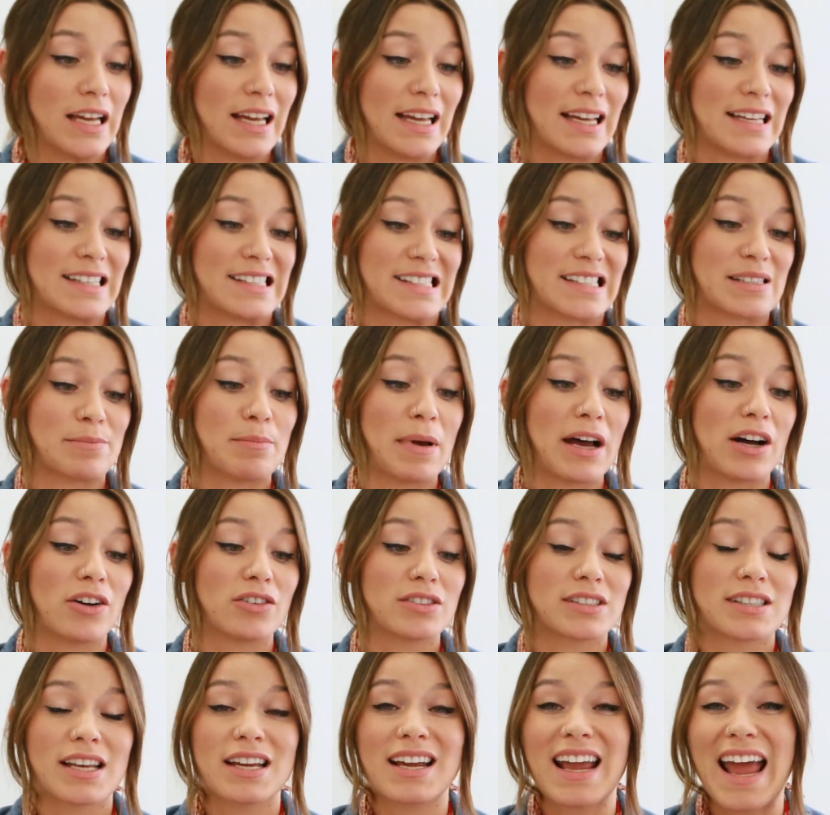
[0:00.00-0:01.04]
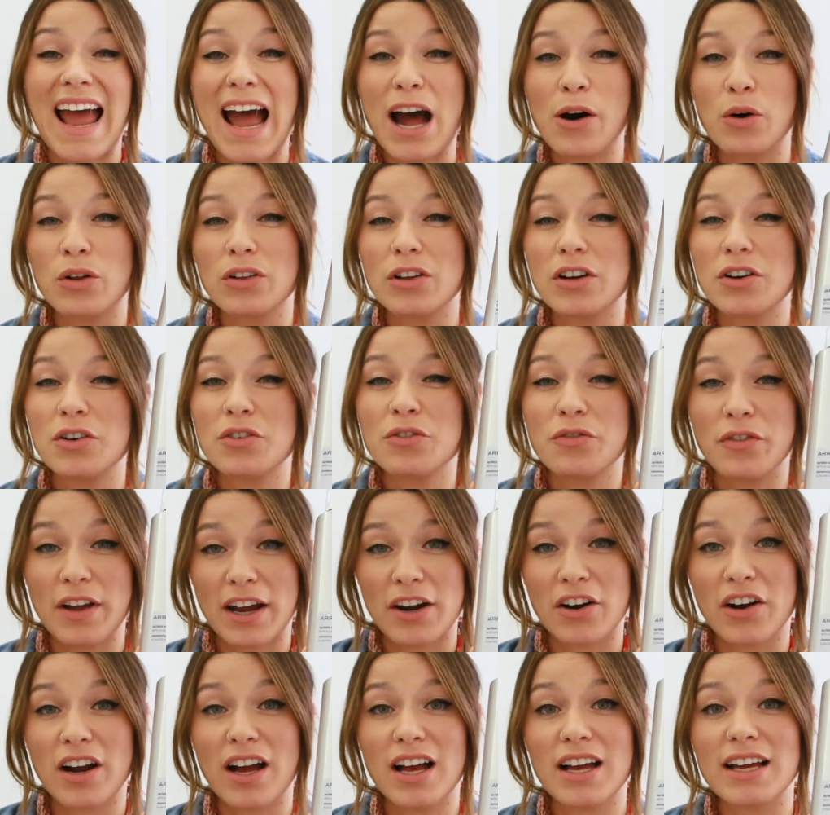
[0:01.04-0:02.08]
It smells like aloe
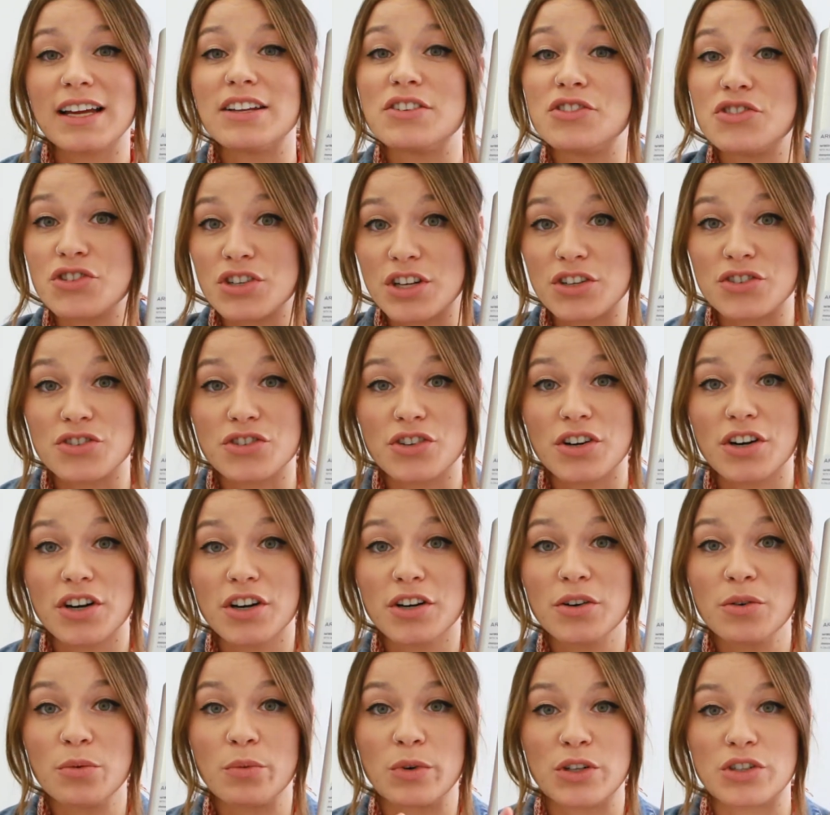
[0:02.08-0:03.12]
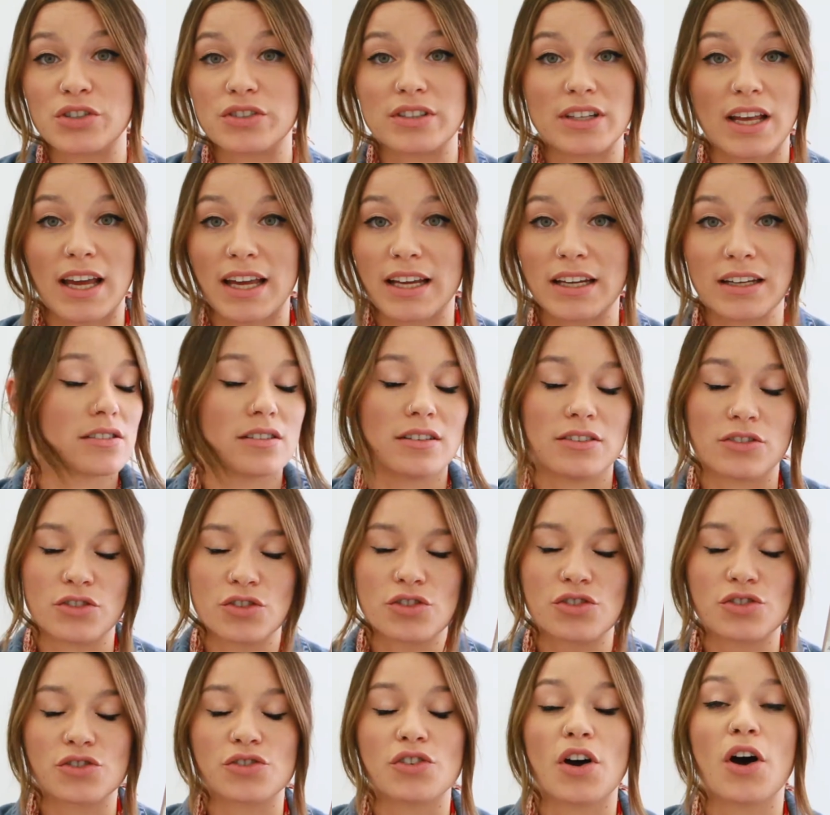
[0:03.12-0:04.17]
vera and ginger, which is like
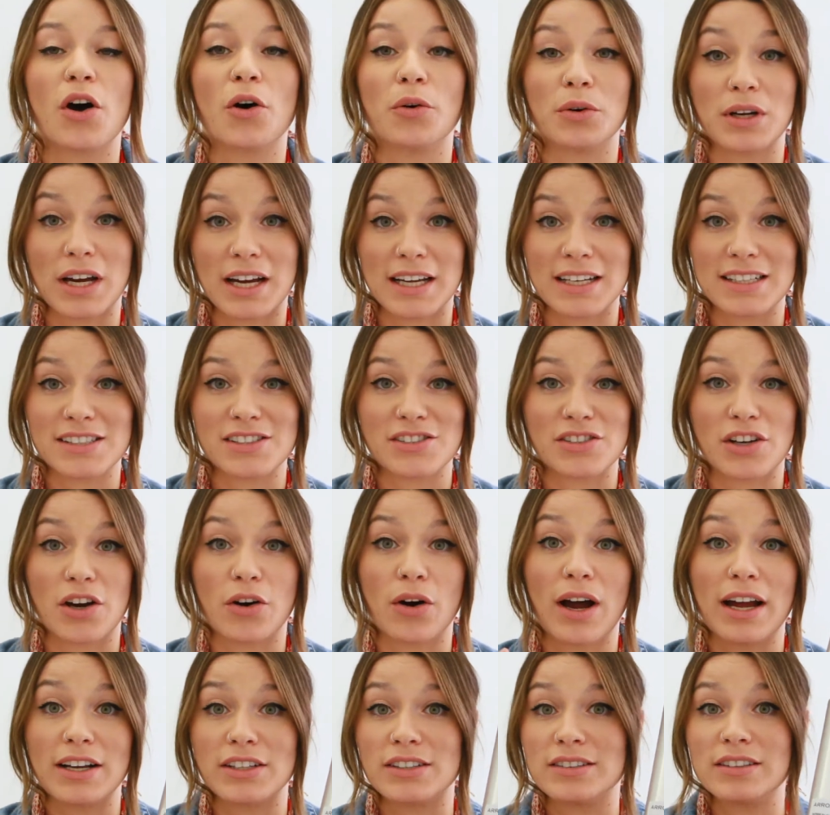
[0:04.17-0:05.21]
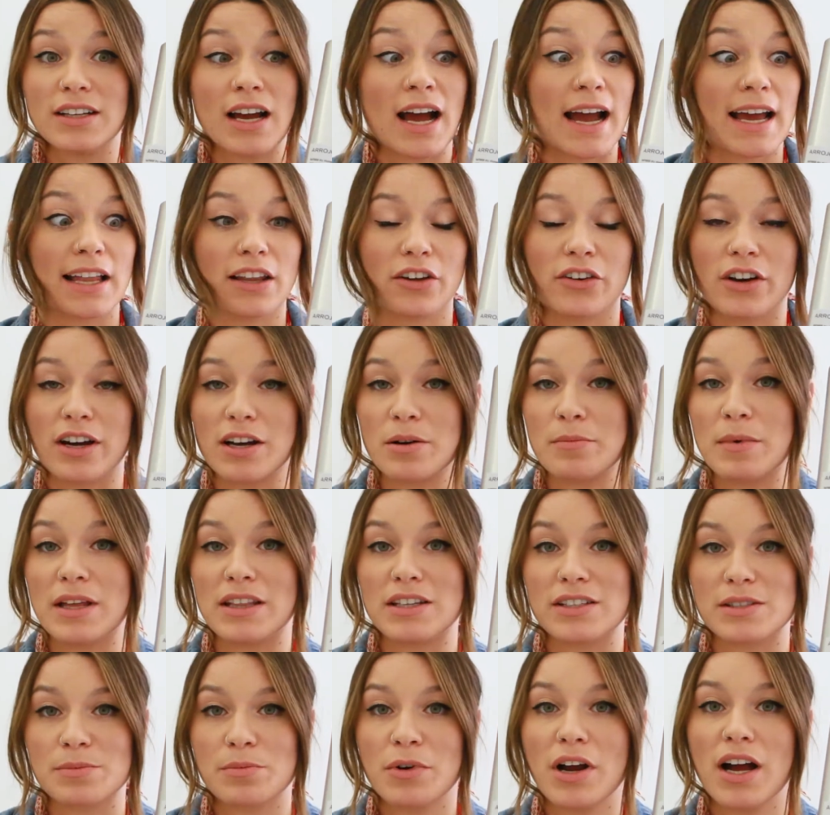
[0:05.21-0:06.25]
so nice. So I highly recommend
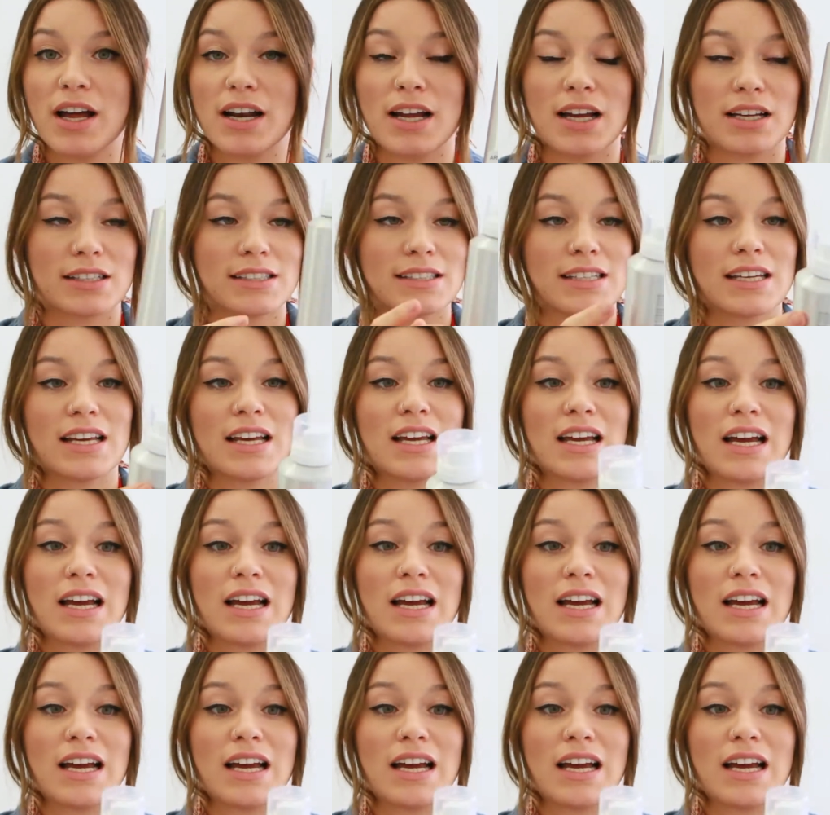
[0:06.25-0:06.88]
this product.